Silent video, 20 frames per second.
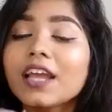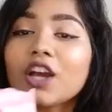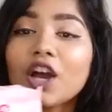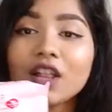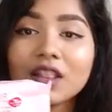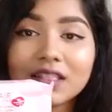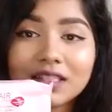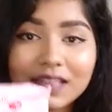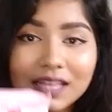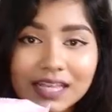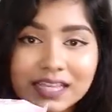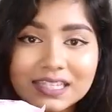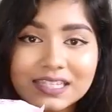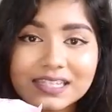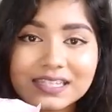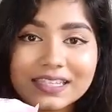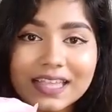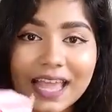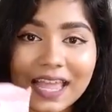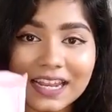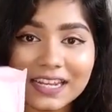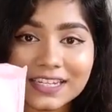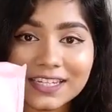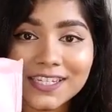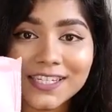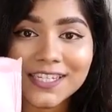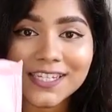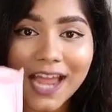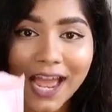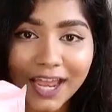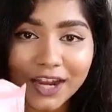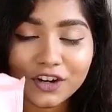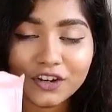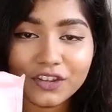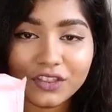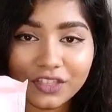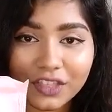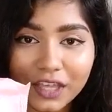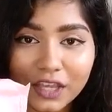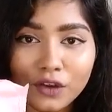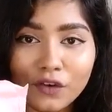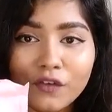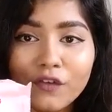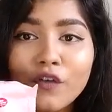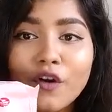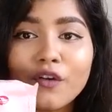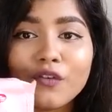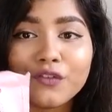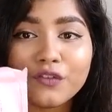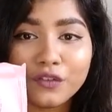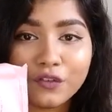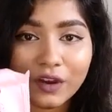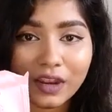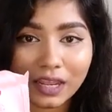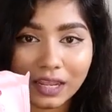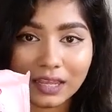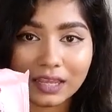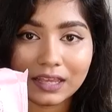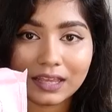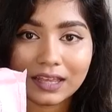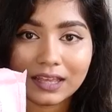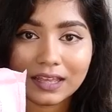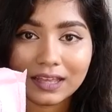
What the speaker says: I got this entire thing for free.